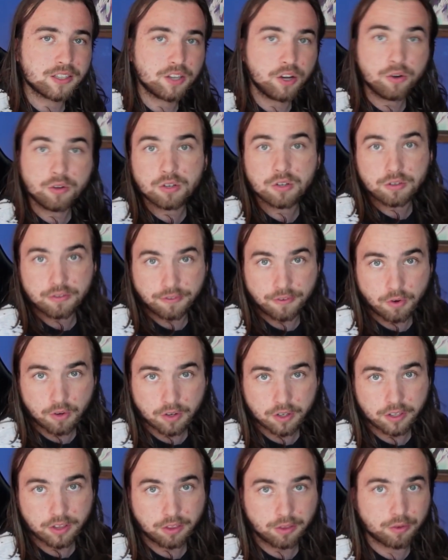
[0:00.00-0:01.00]
tutored
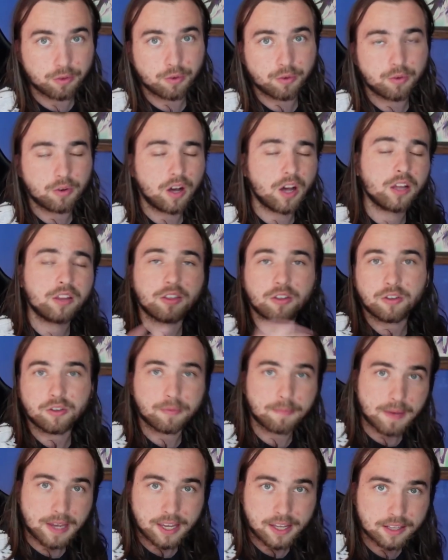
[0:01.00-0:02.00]
for through other
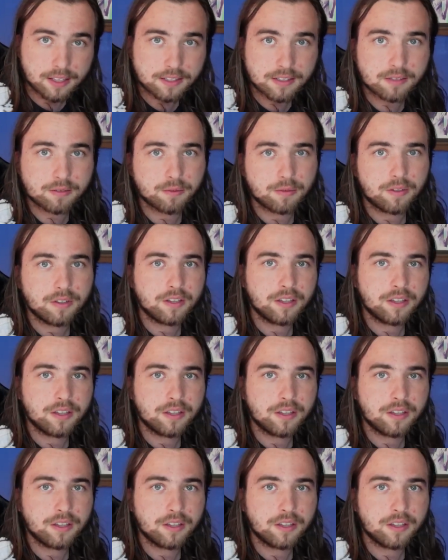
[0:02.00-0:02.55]
means